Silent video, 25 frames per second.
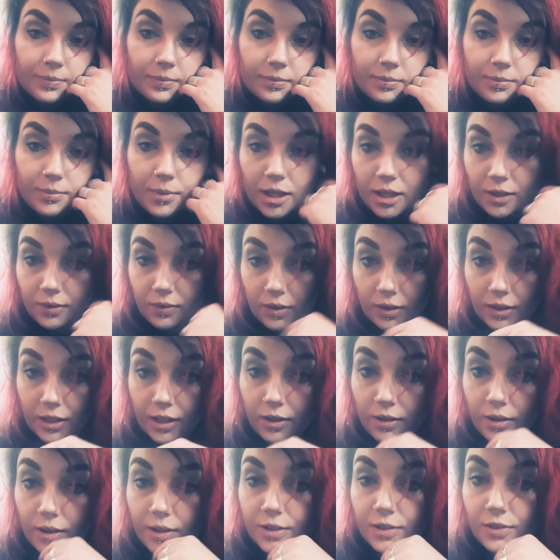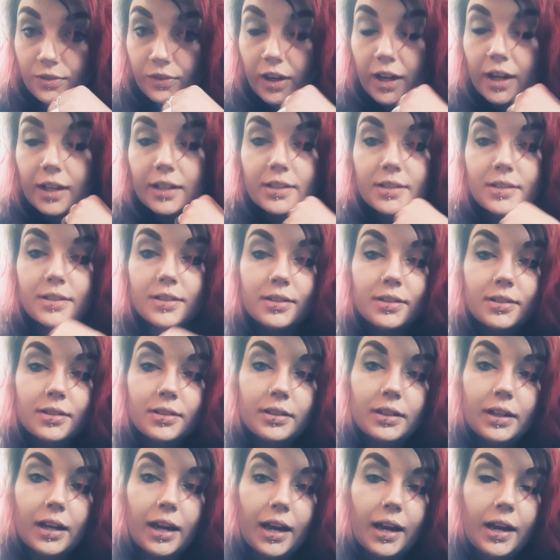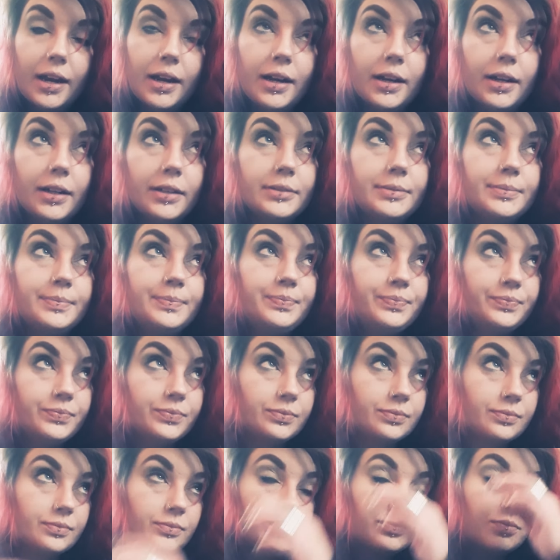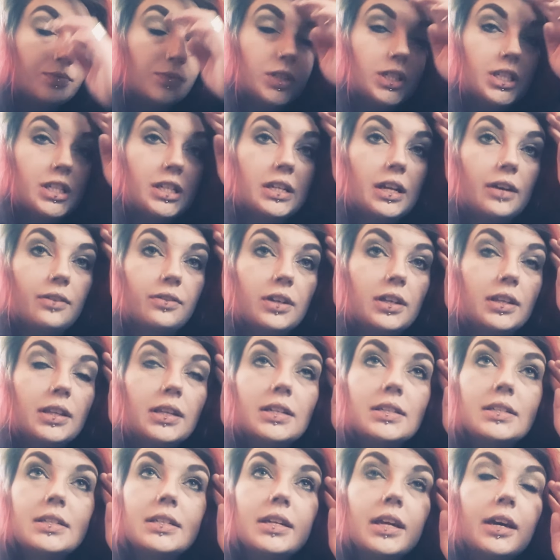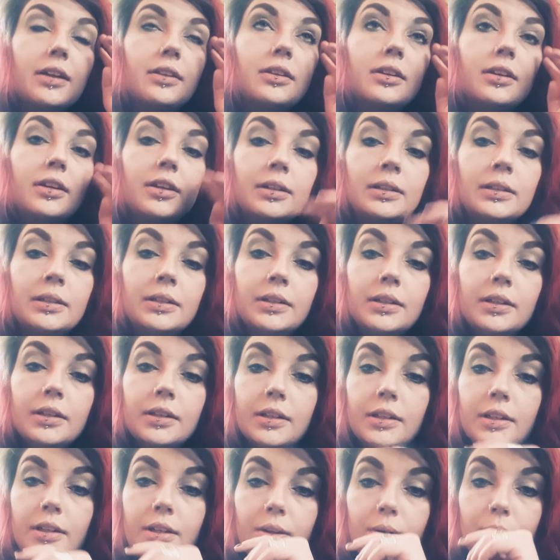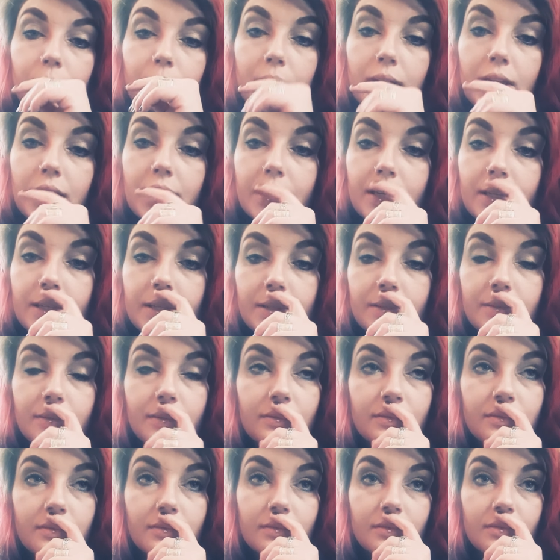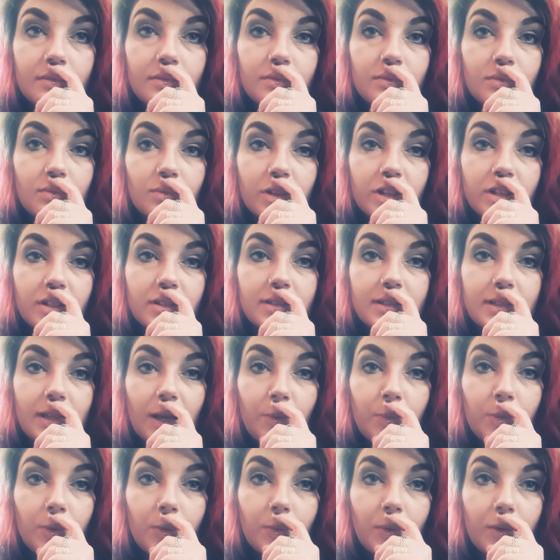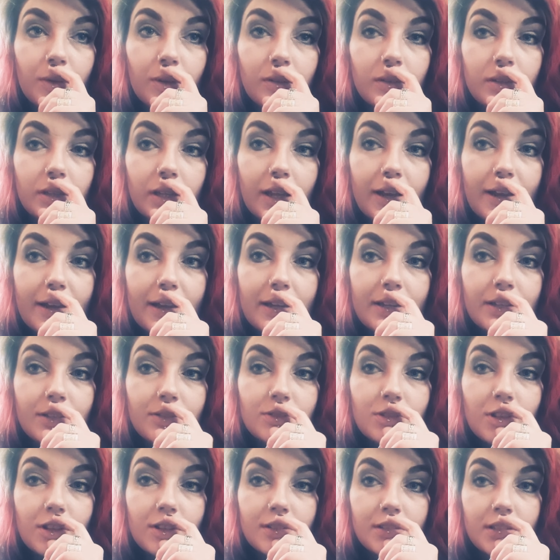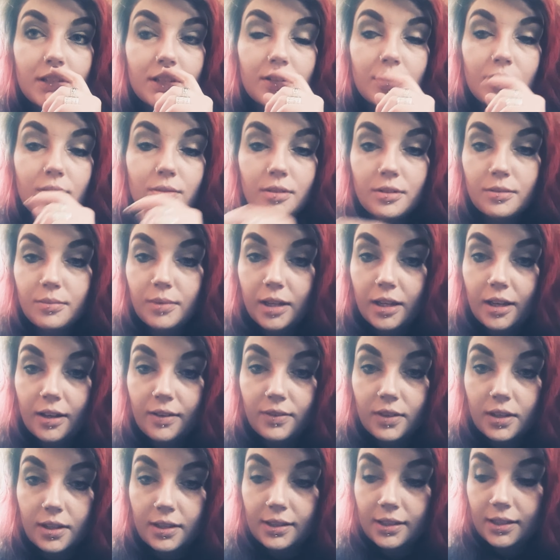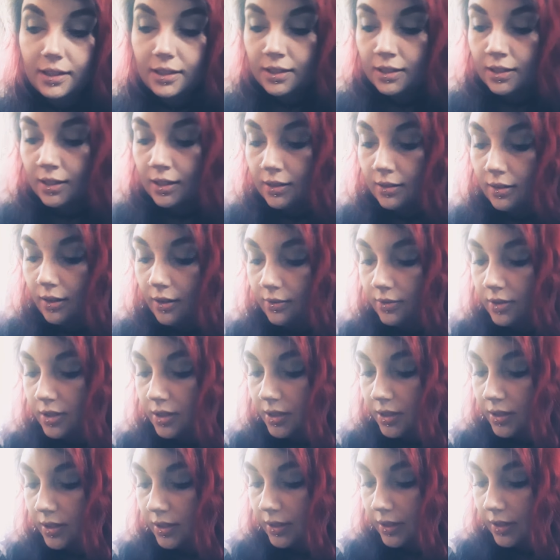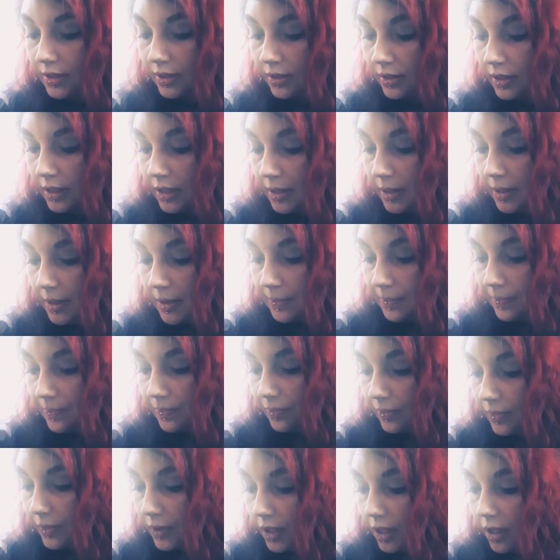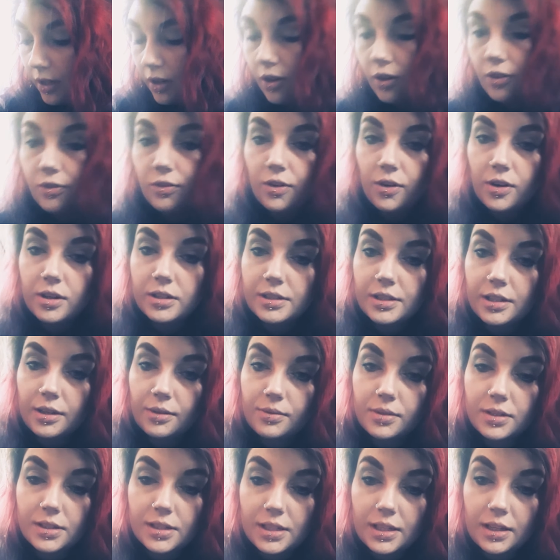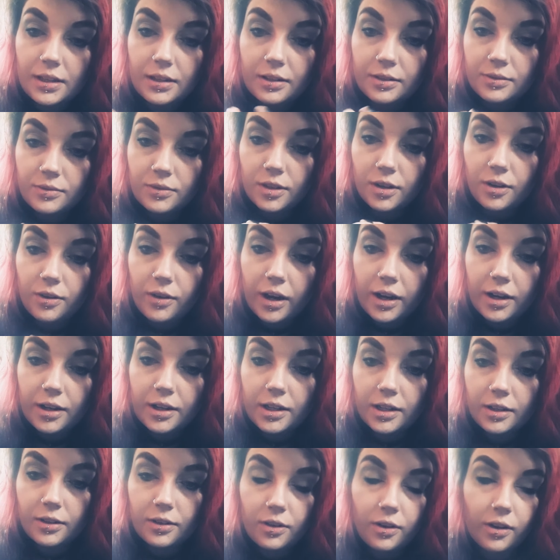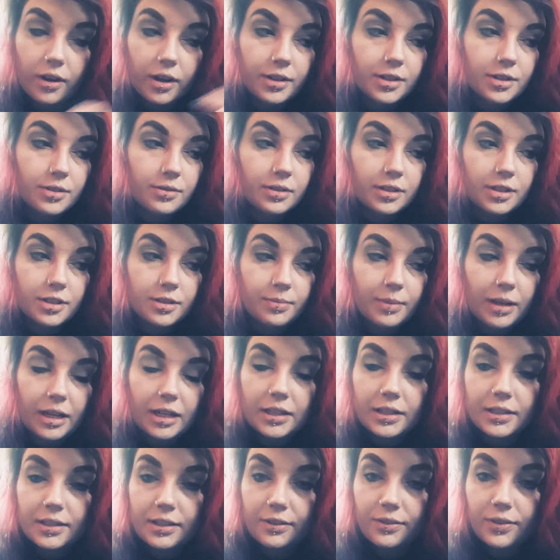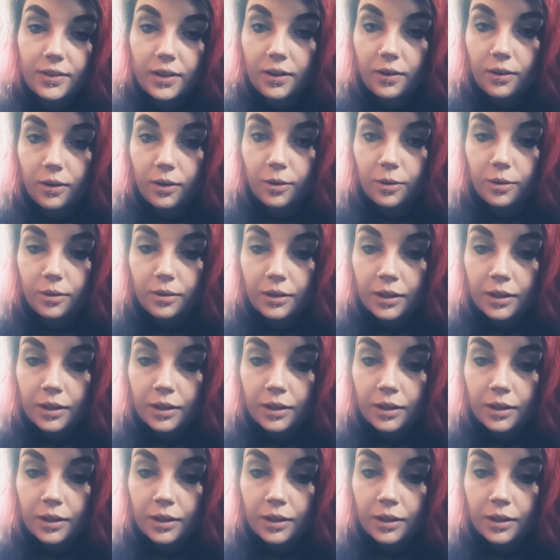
being really close friends. And we did everything together. We were inseparable, and I trusted her with my everything, and I loved her. And, of course, there was the unrequited crush, which made it difficult.